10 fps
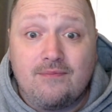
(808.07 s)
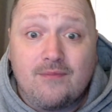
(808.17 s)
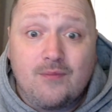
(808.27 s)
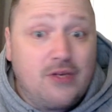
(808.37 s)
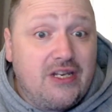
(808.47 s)

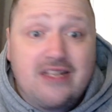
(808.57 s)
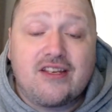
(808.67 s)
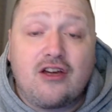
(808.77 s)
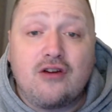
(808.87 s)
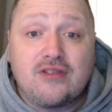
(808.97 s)
We need to
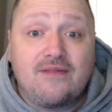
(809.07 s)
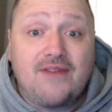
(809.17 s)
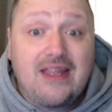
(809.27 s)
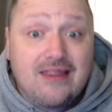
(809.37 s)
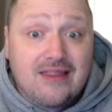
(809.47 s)

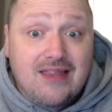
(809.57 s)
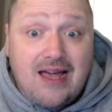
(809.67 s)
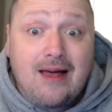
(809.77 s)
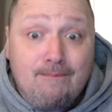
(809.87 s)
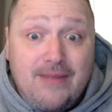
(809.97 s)
cultivate
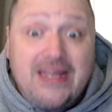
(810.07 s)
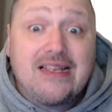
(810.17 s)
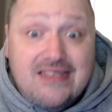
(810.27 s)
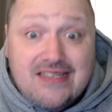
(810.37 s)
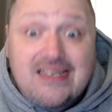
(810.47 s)
that big
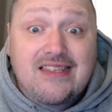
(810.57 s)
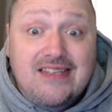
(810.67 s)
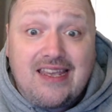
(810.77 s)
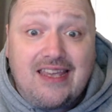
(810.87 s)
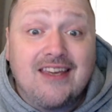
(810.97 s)

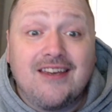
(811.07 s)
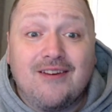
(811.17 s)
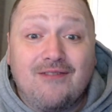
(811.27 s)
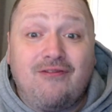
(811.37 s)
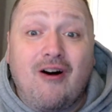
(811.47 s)
city
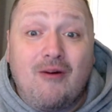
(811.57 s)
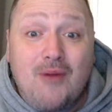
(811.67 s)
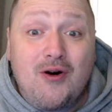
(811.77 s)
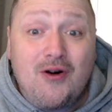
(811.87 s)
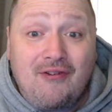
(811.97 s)
for
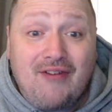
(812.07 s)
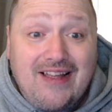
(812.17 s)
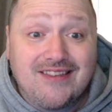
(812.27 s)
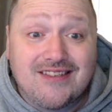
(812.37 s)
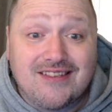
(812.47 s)
more
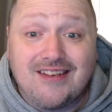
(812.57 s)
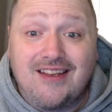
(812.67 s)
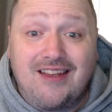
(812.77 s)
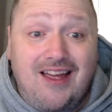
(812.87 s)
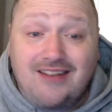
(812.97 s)
fans,
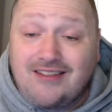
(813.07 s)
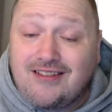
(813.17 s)
and